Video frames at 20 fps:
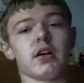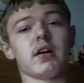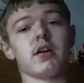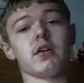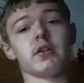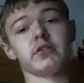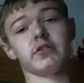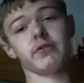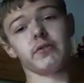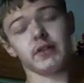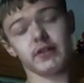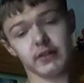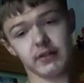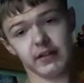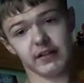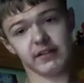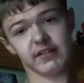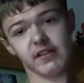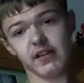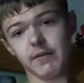I can't do
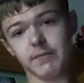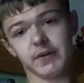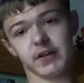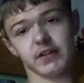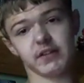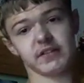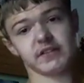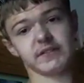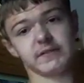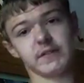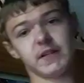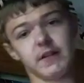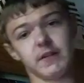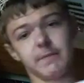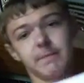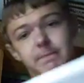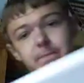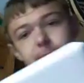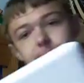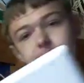it this year because of
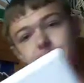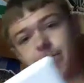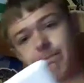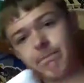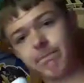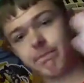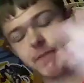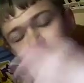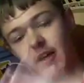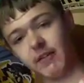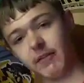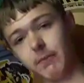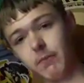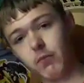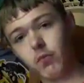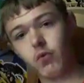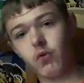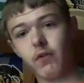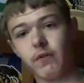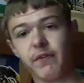the
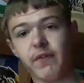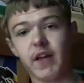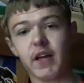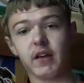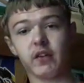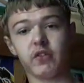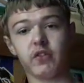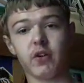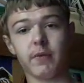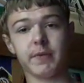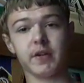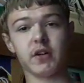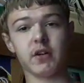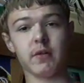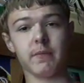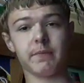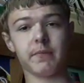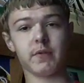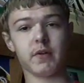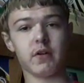there's more things coming
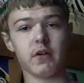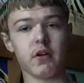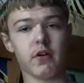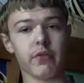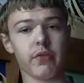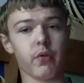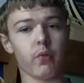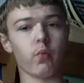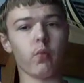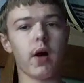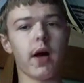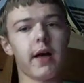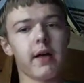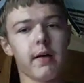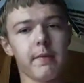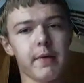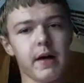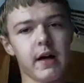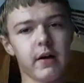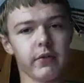up on the
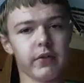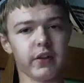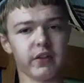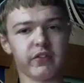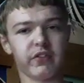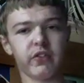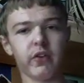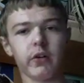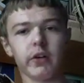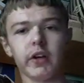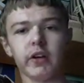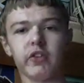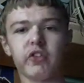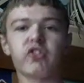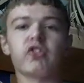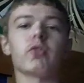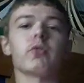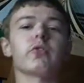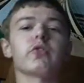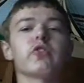way about this Sonic
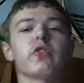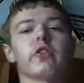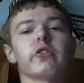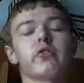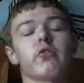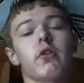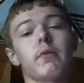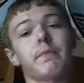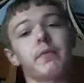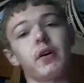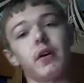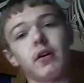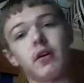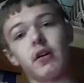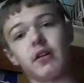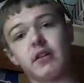Suicide Squad, but